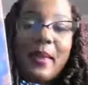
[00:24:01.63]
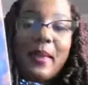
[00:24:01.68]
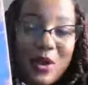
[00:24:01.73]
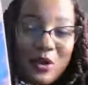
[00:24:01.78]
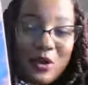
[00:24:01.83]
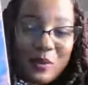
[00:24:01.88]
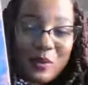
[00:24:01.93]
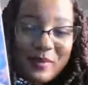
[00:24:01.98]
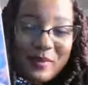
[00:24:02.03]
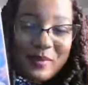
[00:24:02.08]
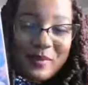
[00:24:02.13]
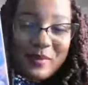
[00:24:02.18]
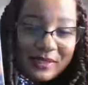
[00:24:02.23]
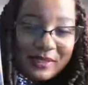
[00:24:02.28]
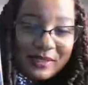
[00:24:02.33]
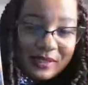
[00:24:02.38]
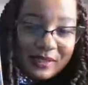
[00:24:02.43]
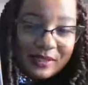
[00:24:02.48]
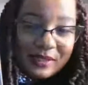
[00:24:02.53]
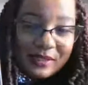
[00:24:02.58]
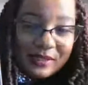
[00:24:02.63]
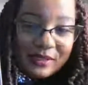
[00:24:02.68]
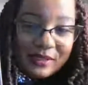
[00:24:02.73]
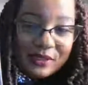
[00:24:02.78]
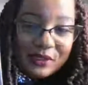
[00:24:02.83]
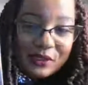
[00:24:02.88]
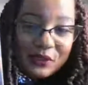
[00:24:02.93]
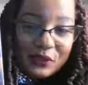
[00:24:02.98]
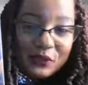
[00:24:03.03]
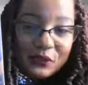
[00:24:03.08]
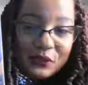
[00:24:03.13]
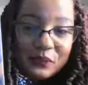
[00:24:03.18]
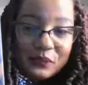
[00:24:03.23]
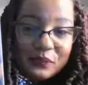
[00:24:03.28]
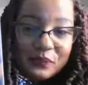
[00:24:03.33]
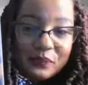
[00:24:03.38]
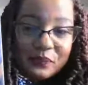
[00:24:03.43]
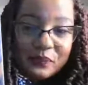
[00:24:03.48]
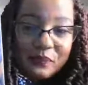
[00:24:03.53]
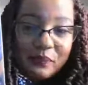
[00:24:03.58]
Malcolm X. So
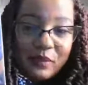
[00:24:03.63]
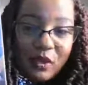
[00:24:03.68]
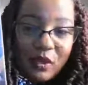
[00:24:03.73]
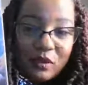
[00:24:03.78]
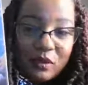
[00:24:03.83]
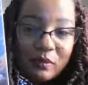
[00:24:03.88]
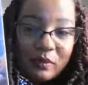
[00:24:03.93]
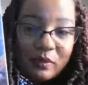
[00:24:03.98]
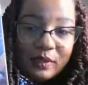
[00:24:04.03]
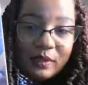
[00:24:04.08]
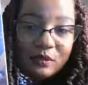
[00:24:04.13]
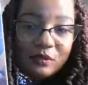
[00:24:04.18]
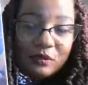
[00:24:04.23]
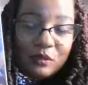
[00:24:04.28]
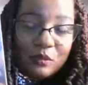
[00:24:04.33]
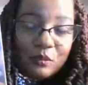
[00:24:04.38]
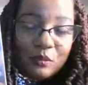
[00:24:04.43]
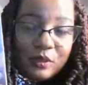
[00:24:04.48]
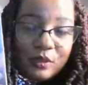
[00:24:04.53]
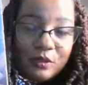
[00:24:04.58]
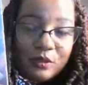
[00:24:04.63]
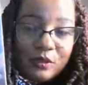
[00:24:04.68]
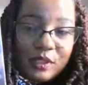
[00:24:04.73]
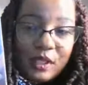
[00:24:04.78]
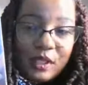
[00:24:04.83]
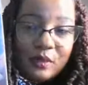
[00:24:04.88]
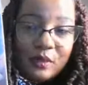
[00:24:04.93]
Malcolm Little, the boy who